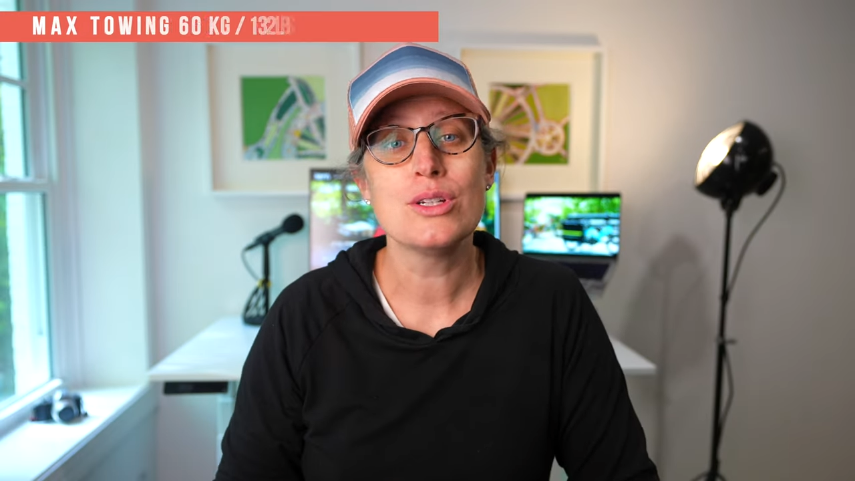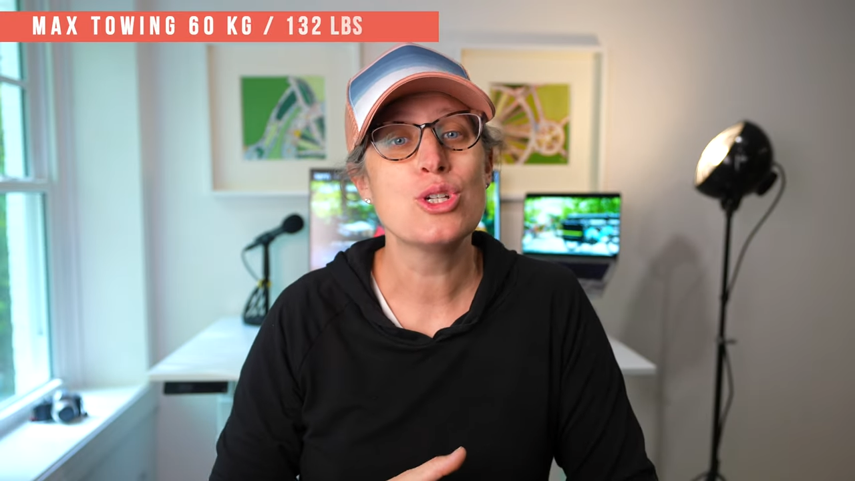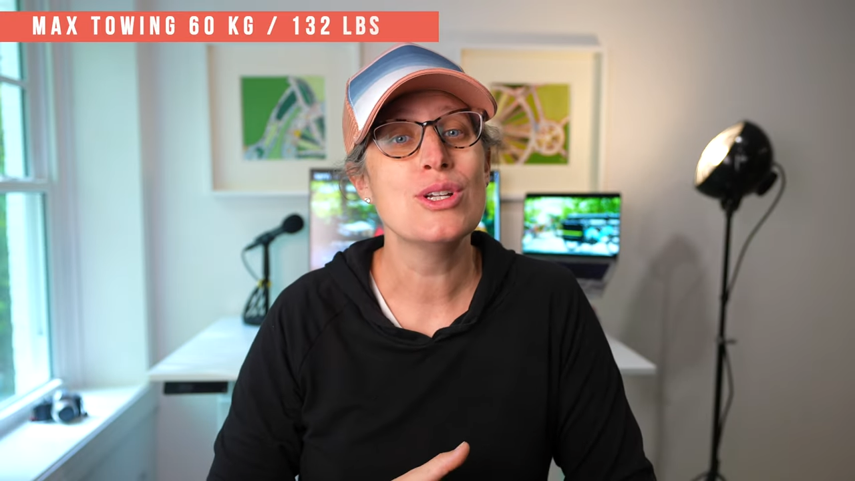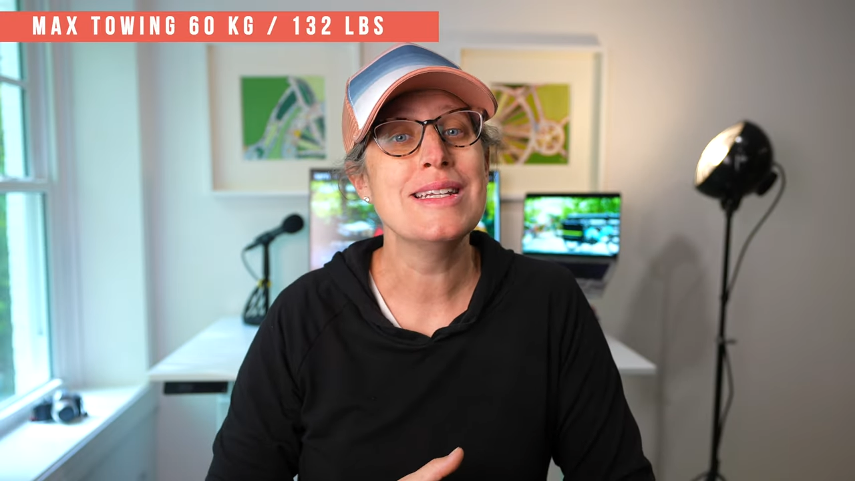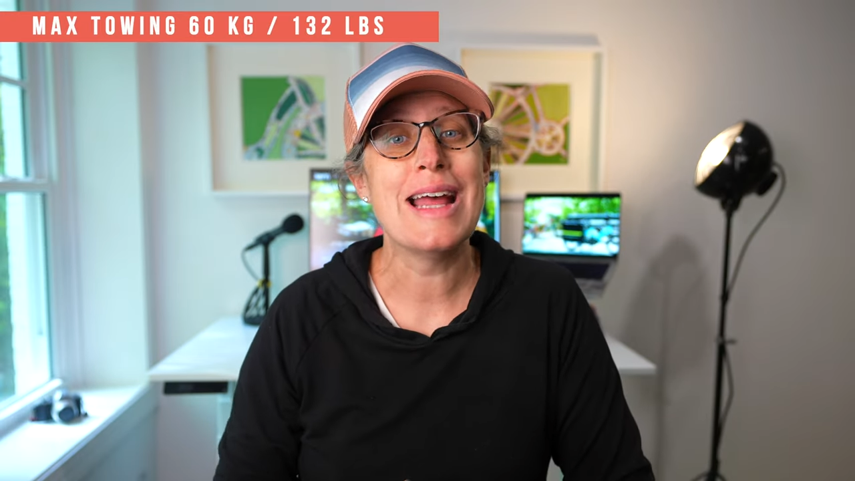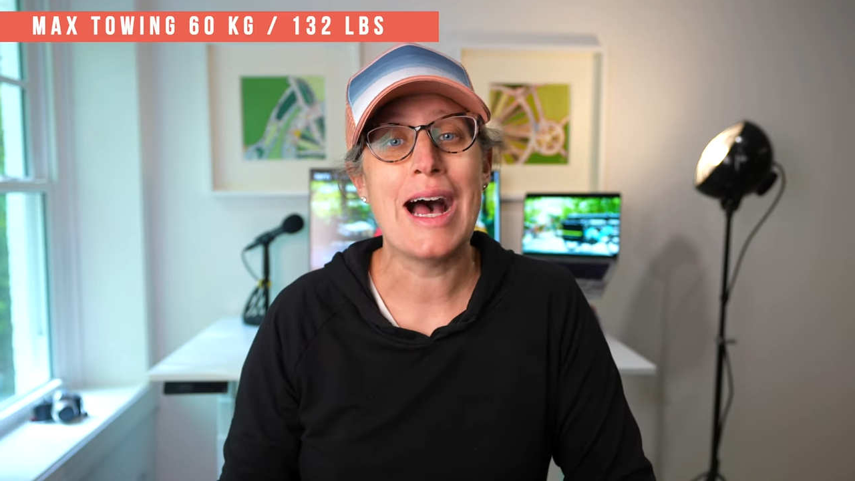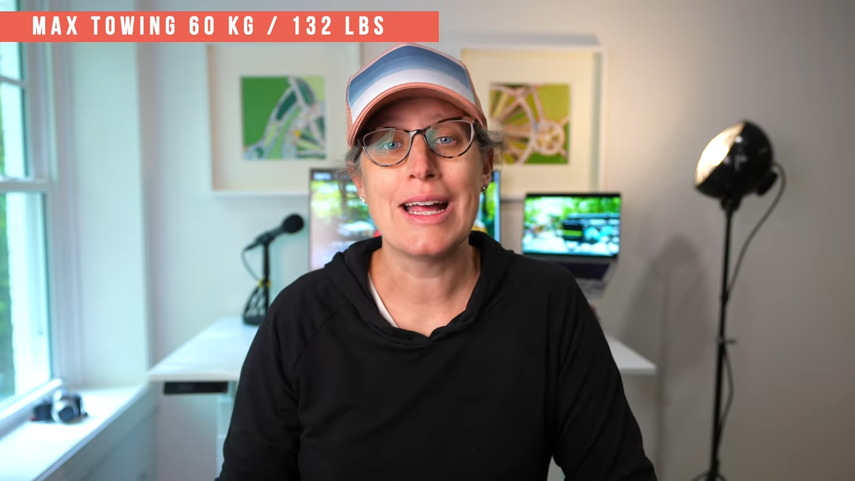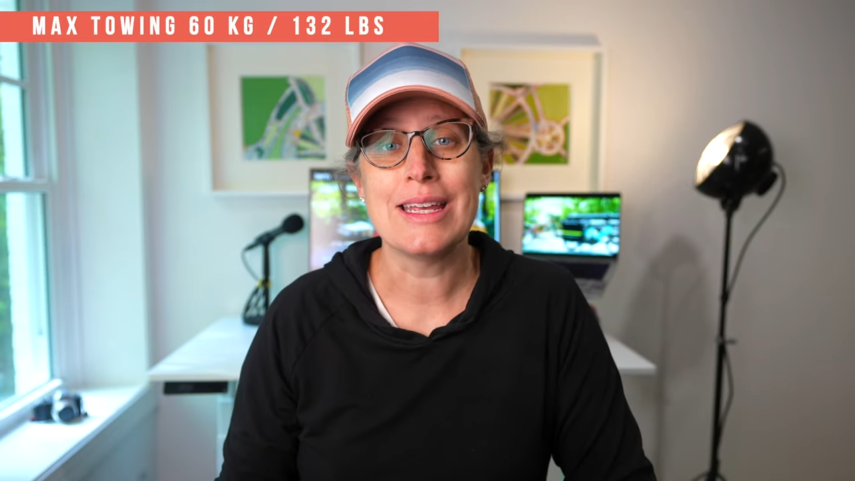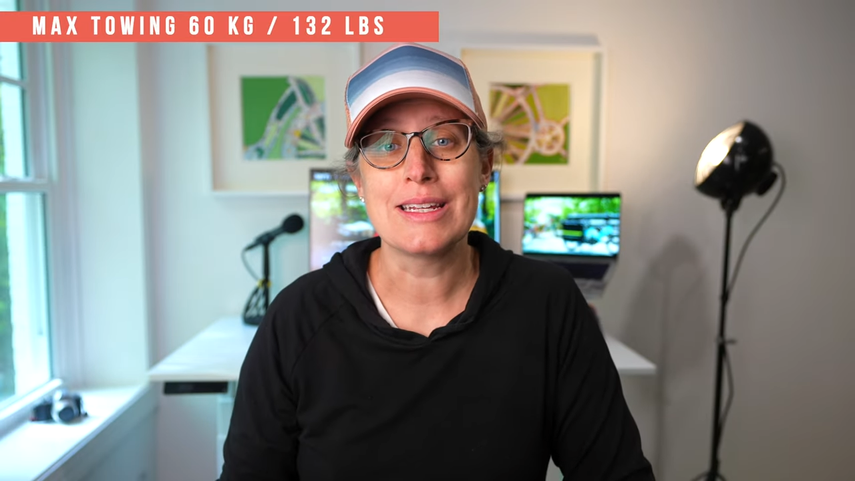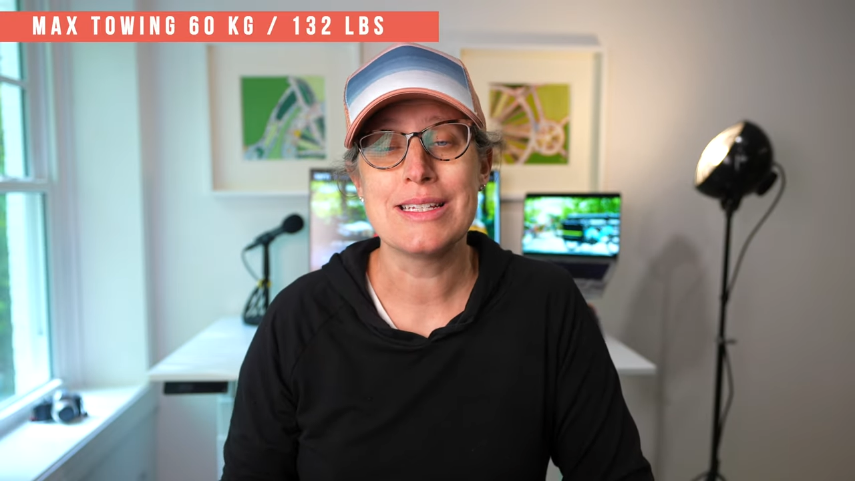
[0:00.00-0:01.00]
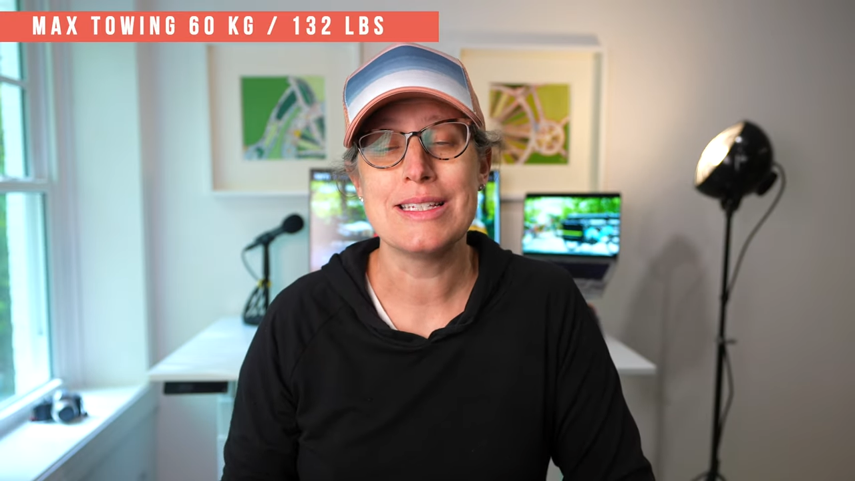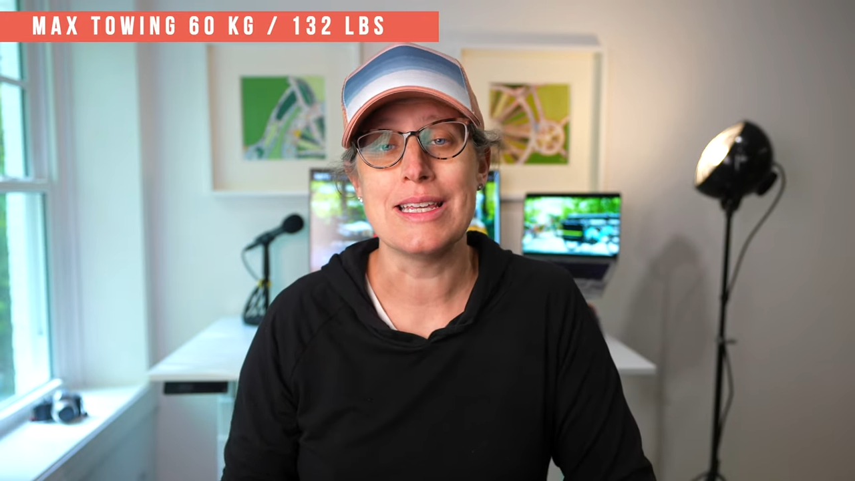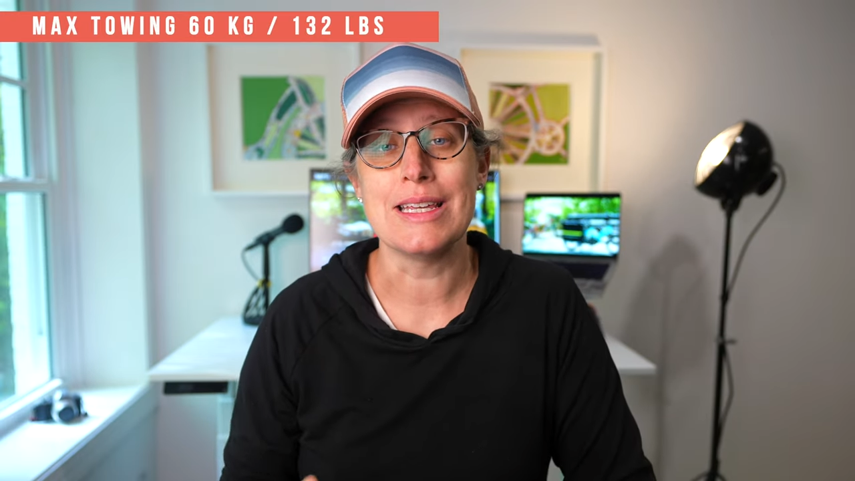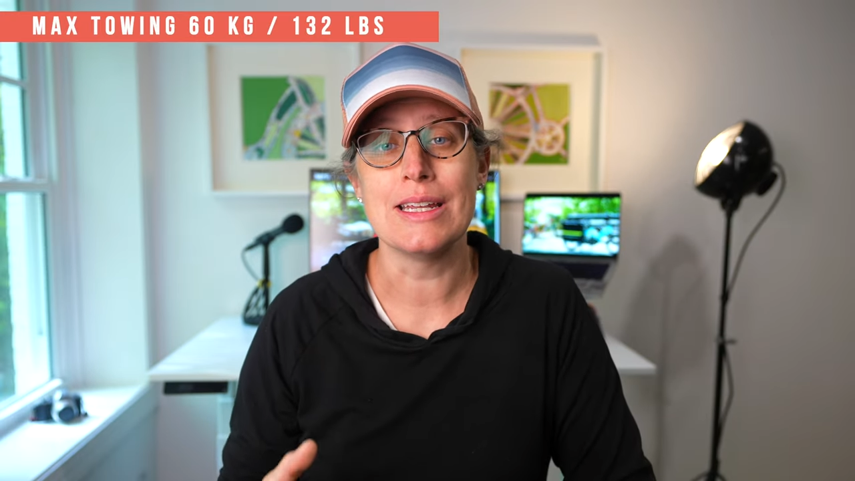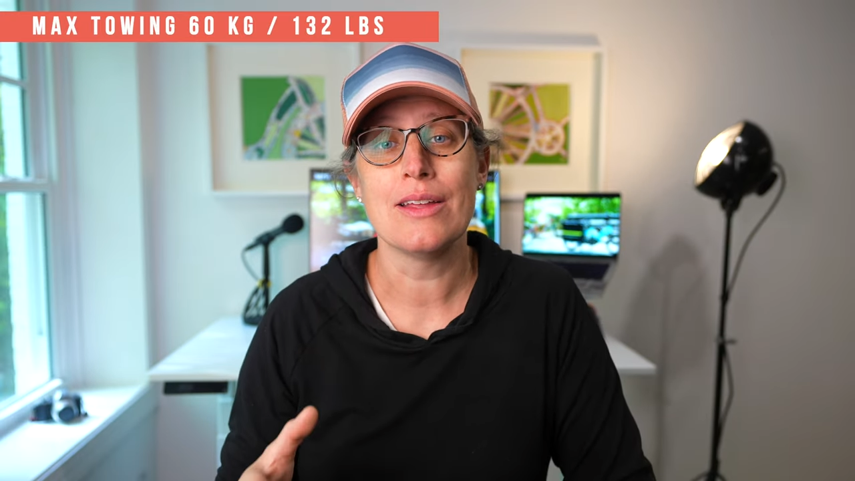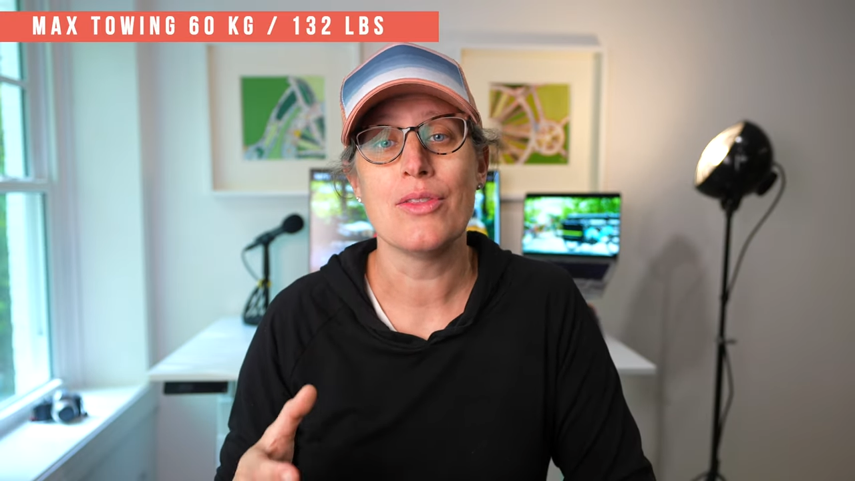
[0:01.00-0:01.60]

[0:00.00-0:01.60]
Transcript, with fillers: should not exceed